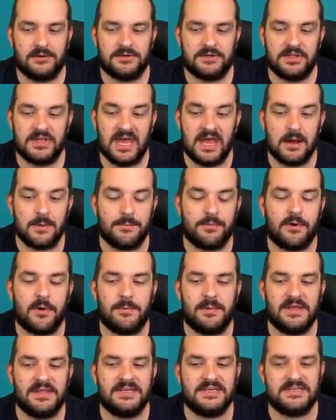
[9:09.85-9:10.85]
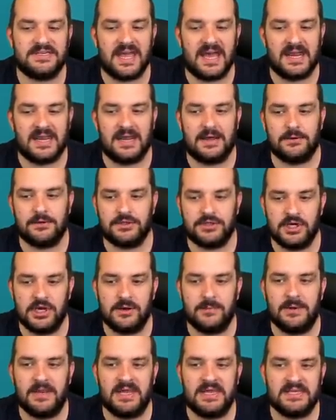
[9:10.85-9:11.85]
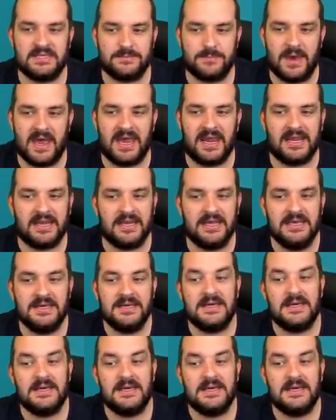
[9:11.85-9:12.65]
So they are probably the standouts. Germany, Spain,